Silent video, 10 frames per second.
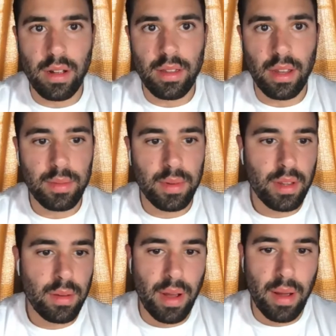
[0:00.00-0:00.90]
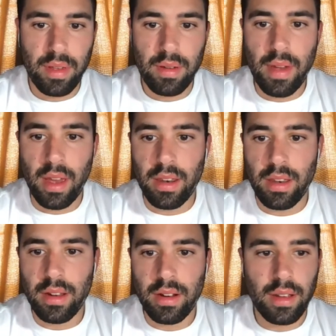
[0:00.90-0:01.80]
a you're a popular man.
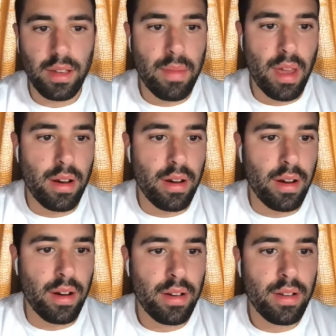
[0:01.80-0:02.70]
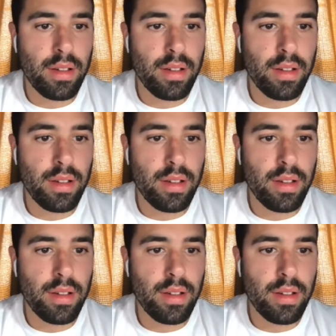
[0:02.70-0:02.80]
You're like a mayor here.